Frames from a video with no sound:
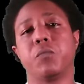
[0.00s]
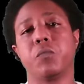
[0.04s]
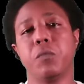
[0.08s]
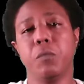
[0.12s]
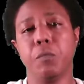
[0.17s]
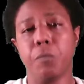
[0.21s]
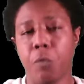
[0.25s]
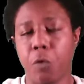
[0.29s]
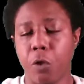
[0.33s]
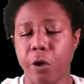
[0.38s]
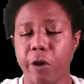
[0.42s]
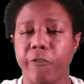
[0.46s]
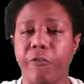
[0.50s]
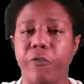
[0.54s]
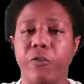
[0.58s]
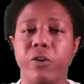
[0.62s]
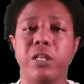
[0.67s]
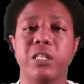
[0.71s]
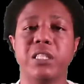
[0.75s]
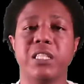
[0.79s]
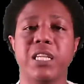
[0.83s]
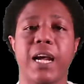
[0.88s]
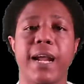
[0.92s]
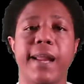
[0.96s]
look for the
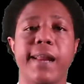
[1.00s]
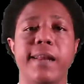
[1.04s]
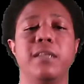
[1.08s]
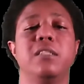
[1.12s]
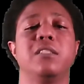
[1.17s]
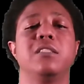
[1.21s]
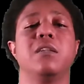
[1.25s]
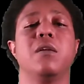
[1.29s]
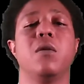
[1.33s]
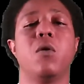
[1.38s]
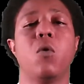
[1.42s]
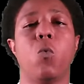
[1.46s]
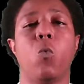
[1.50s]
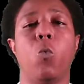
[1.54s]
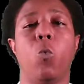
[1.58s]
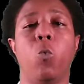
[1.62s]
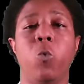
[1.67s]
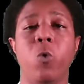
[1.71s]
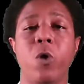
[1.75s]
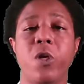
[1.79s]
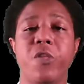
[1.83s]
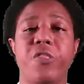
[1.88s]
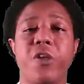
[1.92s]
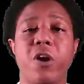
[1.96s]
Titans
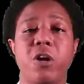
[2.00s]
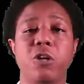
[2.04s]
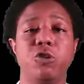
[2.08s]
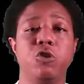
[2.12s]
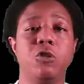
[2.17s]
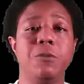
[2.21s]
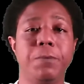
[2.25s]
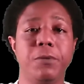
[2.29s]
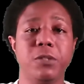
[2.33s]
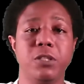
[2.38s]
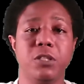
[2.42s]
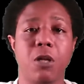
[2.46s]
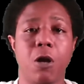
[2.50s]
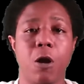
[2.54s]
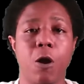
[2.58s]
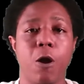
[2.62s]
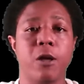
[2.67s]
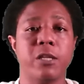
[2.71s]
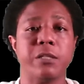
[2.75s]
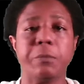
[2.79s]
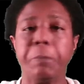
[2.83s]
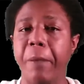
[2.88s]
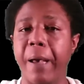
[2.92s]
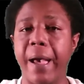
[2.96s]
with our
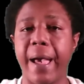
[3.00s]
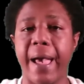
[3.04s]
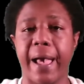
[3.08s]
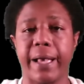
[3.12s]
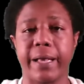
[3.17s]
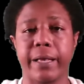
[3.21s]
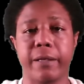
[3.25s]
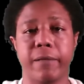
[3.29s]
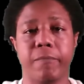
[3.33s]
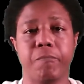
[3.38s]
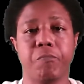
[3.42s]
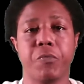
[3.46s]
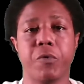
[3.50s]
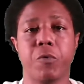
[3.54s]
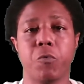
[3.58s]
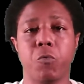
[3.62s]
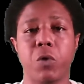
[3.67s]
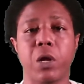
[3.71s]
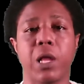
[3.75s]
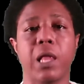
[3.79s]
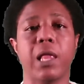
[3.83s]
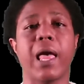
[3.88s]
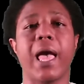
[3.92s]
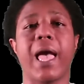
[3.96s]
superstars back,
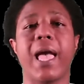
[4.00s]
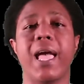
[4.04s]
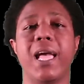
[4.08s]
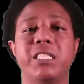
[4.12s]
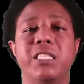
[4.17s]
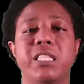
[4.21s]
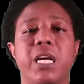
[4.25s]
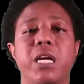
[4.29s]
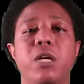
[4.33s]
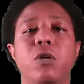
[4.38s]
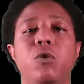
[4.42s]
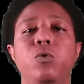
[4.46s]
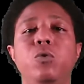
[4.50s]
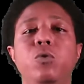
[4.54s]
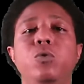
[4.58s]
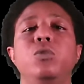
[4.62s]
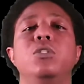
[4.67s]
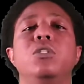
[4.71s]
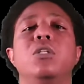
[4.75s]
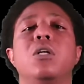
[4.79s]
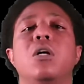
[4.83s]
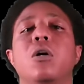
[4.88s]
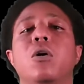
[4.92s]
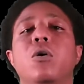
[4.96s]
with AJ,
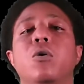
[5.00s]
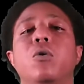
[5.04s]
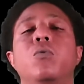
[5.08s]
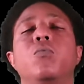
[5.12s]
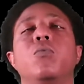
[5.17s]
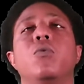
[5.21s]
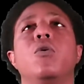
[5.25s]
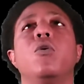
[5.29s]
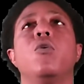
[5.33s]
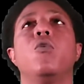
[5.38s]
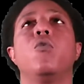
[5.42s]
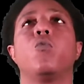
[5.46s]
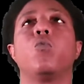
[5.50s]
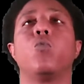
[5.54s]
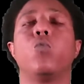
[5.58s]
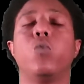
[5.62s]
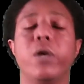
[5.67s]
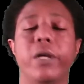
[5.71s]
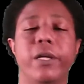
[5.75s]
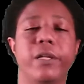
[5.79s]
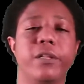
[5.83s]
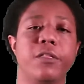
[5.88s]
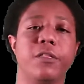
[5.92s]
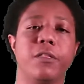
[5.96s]
Julio,
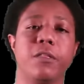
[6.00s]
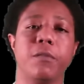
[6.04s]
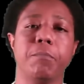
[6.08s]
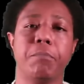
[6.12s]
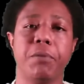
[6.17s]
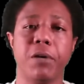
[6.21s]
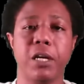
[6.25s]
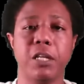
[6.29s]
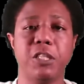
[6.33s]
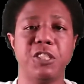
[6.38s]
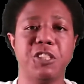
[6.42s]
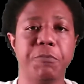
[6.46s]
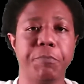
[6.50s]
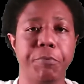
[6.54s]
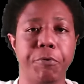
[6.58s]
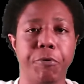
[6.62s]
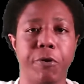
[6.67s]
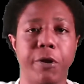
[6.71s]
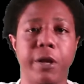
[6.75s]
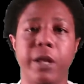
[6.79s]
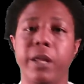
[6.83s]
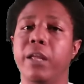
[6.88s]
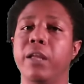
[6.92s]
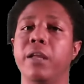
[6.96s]
with Bud
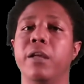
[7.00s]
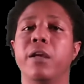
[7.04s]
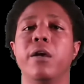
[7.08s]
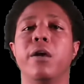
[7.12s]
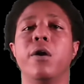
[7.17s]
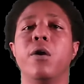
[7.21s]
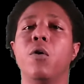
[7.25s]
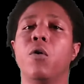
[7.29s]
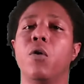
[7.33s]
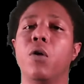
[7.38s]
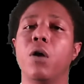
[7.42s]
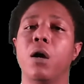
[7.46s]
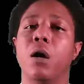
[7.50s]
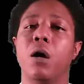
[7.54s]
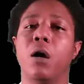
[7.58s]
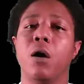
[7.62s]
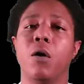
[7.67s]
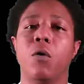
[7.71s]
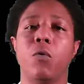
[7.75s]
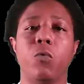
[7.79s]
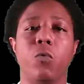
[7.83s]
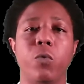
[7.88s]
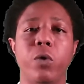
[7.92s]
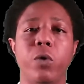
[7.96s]
Dupree,
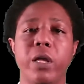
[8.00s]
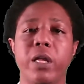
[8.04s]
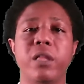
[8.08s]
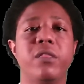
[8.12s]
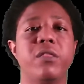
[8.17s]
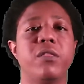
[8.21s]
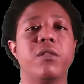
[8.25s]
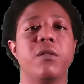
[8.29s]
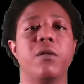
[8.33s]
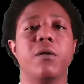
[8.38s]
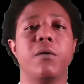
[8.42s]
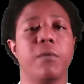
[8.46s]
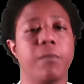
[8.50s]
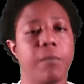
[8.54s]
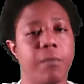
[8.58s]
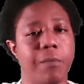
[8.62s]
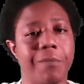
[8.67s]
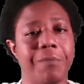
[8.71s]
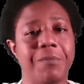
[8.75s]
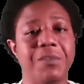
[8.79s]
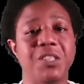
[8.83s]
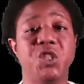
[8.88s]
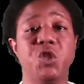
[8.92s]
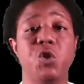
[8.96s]
with
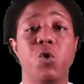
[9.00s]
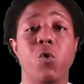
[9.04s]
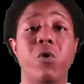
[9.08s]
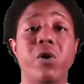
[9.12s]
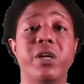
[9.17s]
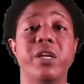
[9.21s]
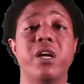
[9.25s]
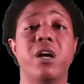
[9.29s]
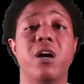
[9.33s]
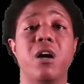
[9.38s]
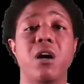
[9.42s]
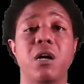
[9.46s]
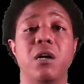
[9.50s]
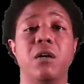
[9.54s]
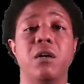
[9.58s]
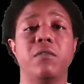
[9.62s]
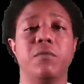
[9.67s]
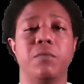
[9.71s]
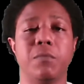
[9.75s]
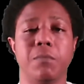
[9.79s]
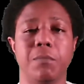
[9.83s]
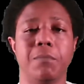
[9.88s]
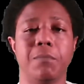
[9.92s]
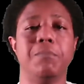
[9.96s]
majority of
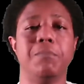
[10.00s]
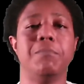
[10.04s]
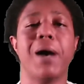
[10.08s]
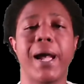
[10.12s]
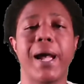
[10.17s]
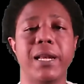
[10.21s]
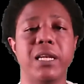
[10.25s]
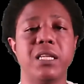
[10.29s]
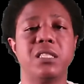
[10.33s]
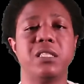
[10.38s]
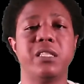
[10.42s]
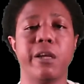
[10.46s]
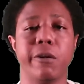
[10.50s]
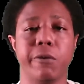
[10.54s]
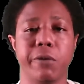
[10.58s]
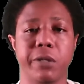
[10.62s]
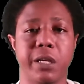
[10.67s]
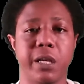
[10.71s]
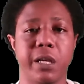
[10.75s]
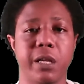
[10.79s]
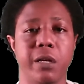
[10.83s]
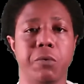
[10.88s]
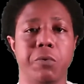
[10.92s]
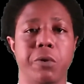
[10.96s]
minus Derrick
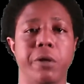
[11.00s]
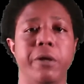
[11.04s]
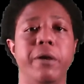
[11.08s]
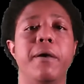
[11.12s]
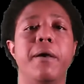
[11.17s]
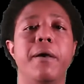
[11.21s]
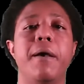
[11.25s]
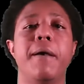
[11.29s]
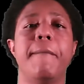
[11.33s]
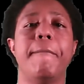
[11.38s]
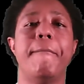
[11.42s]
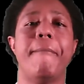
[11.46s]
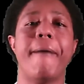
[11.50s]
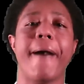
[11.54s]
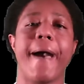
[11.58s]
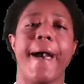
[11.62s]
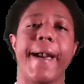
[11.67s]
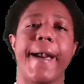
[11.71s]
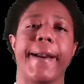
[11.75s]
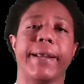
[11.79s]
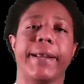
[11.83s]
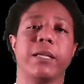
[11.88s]
Henry back,